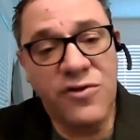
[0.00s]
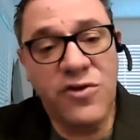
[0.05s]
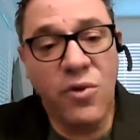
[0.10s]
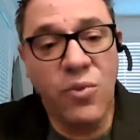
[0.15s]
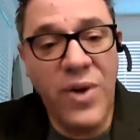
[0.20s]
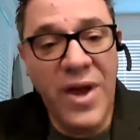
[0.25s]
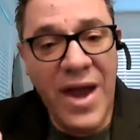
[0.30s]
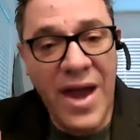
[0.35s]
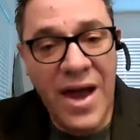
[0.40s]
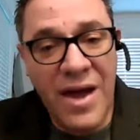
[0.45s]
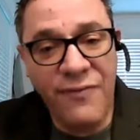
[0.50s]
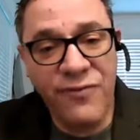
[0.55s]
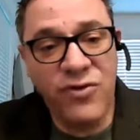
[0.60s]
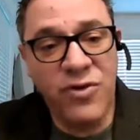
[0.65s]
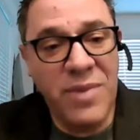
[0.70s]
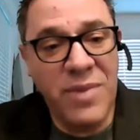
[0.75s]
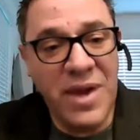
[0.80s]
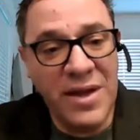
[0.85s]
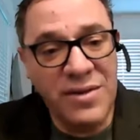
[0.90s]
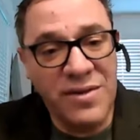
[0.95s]
So we have
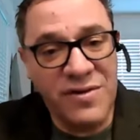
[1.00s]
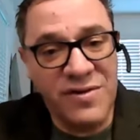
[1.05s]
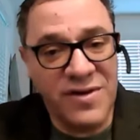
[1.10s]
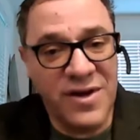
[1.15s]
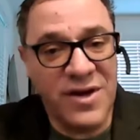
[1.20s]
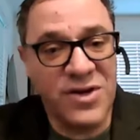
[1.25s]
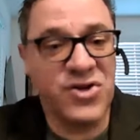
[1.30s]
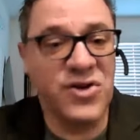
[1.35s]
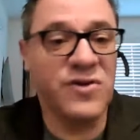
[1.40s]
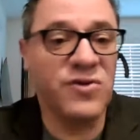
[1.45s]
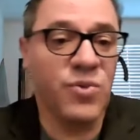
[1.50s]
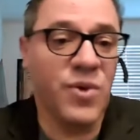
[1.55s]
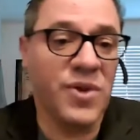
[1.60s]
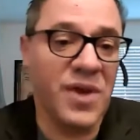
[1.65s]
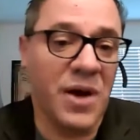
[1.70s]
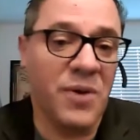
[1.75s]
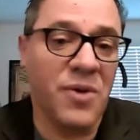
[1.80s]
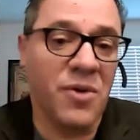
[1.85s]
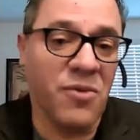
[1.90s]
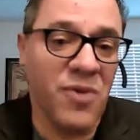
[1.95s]
to make decisions with
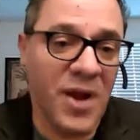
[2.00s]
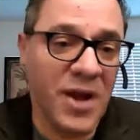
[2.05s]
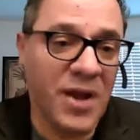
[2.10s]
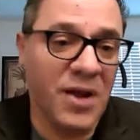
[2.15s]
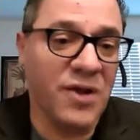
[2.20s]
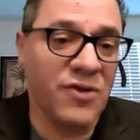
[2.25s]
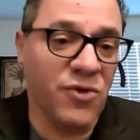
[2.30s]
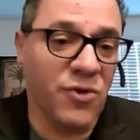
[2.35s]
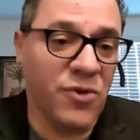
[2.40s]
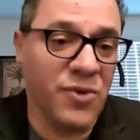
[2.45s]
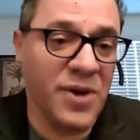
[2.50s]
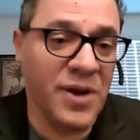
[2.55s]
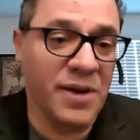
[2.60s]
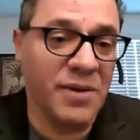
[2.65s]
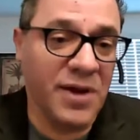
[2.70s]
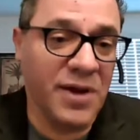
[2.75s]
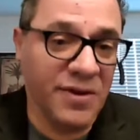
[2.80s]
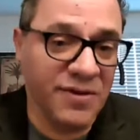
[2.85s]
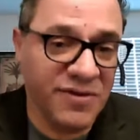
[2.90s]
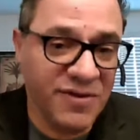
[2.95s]
our
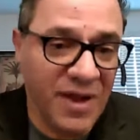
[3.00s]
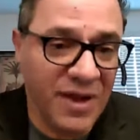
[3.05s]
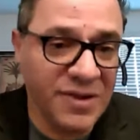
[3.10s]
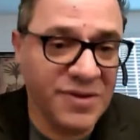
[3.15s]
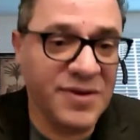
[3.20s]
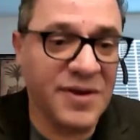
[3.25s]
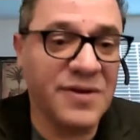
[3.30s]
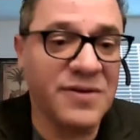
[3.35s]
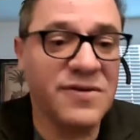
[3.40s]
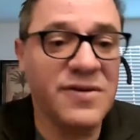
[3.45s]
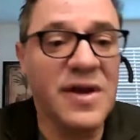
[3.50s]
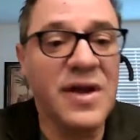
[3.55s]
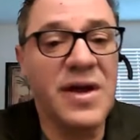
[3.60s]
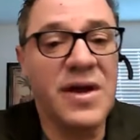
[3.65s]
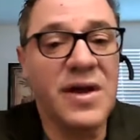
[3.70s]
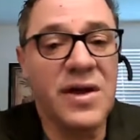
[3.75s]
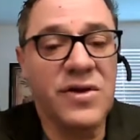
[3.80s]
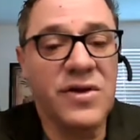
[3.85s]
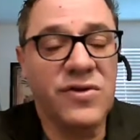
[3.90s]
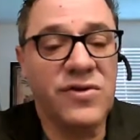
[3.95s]
regulatory consultants
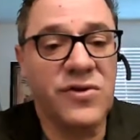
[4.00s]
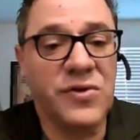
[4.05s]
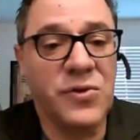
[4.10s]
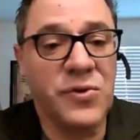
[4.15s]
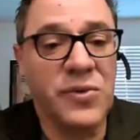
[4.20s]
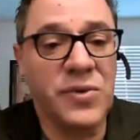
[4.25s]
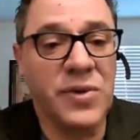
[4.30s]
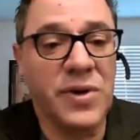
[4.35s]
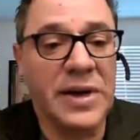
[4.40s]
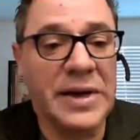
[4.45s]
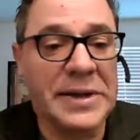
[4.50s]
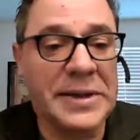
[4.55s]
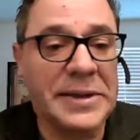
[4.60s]
to